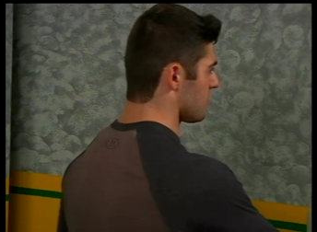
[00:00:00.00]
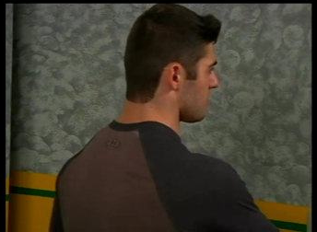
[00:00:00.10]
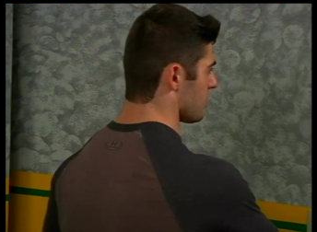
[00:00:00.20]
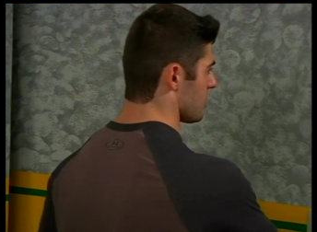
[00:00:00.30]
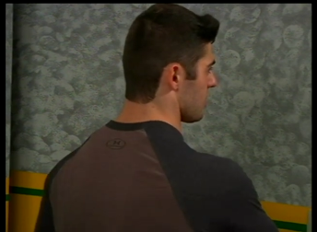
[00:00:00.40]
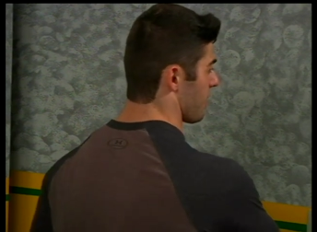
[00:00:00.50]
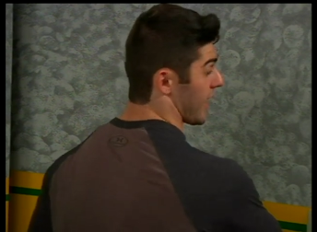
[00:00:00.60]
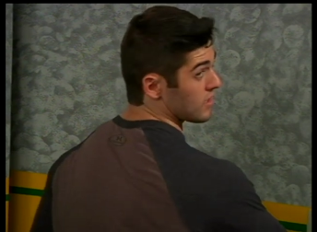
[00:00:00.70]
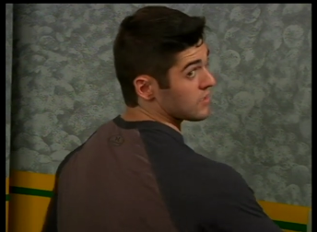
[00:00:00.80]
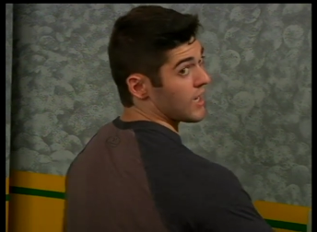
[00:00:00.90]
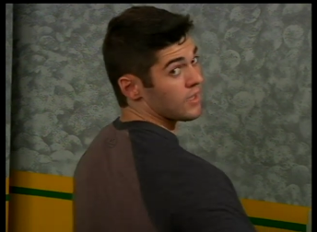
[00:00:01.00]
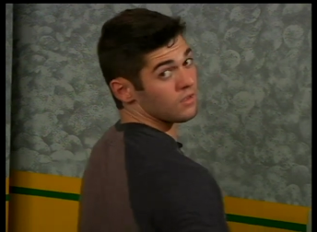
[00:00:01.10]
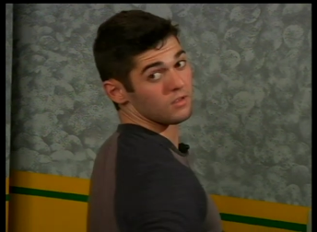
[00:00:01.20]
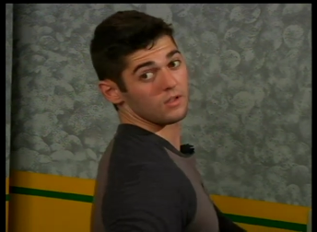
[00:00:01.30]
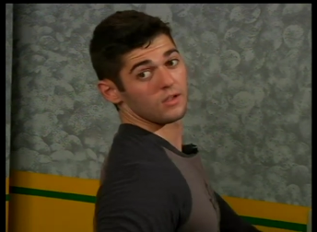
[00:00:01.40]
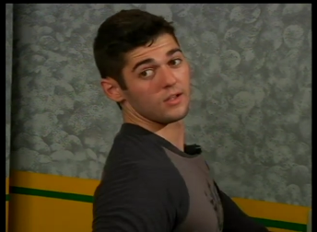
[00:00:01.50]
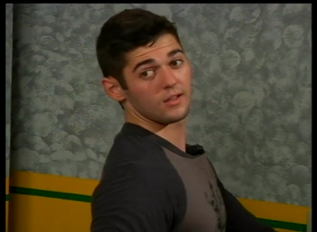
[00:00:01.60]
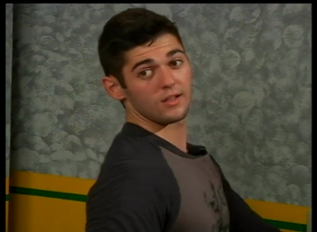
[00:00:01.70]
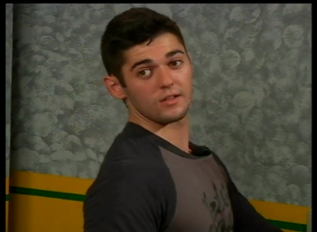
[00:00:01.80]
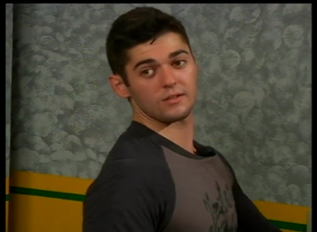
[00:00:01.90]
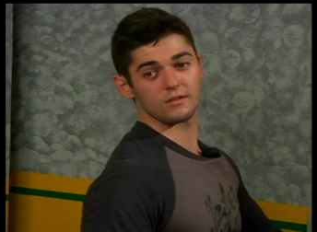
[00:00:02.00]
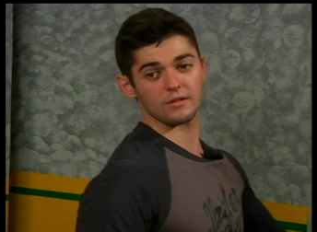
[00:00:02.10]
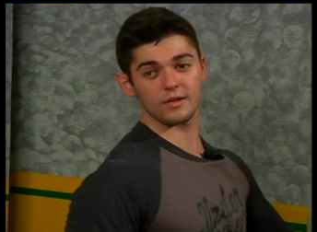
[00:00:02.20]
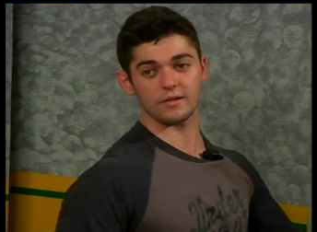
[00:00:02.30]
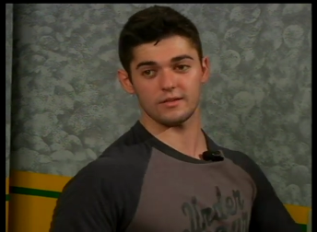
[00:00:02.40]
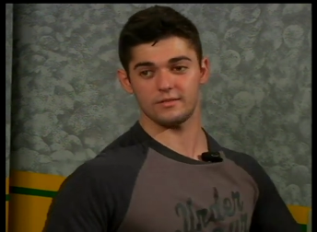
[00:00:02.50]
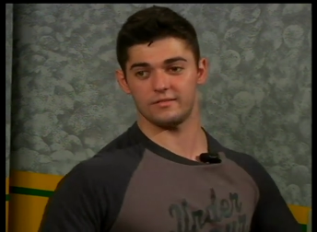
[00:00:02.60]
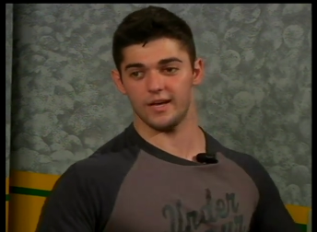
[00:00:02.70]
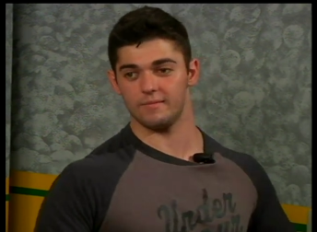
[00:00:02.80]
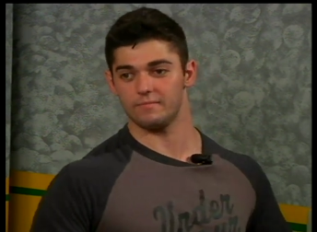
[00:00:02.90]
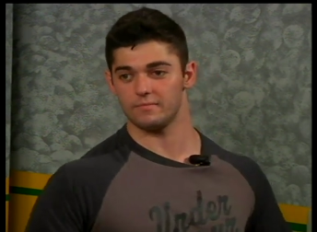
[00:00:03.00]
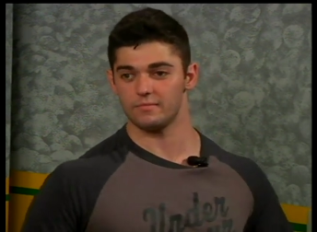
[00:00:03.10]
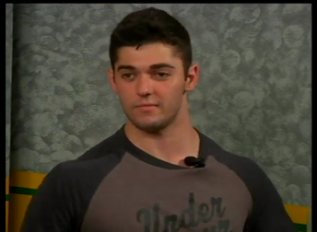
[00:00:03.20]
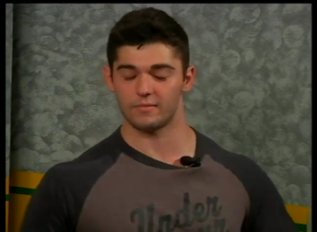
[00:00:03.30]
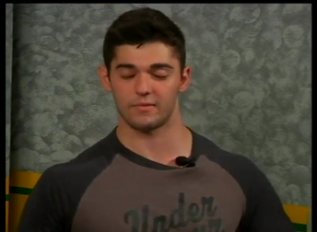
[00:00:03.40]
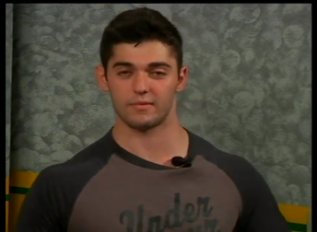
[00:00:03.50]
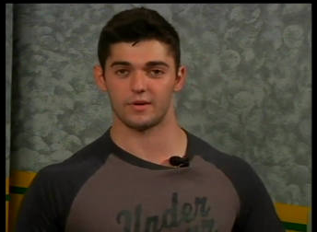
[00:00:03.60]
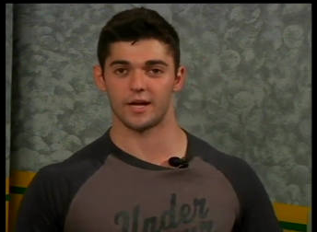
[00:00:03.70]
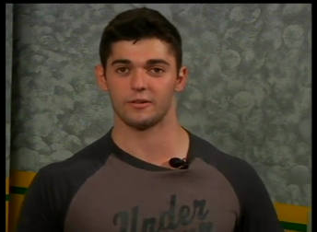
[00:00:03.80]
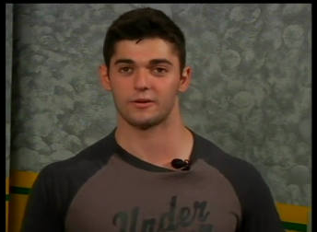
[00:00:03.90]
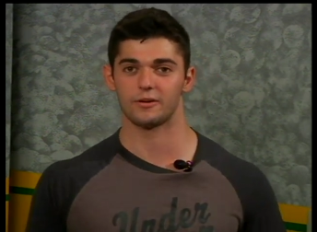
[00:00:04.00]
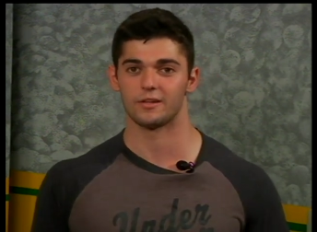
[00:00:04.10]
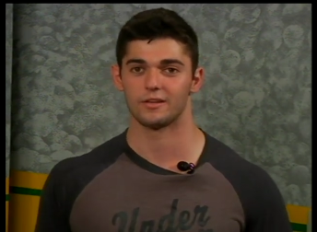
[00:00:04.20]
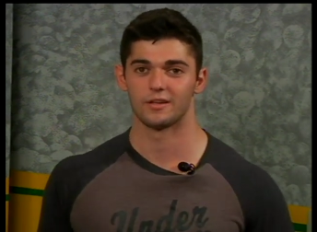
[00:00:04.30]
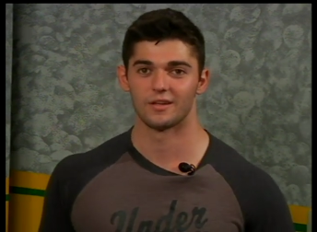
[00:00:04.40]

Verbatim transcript: look at your backside, and then you're like, damn, I look good.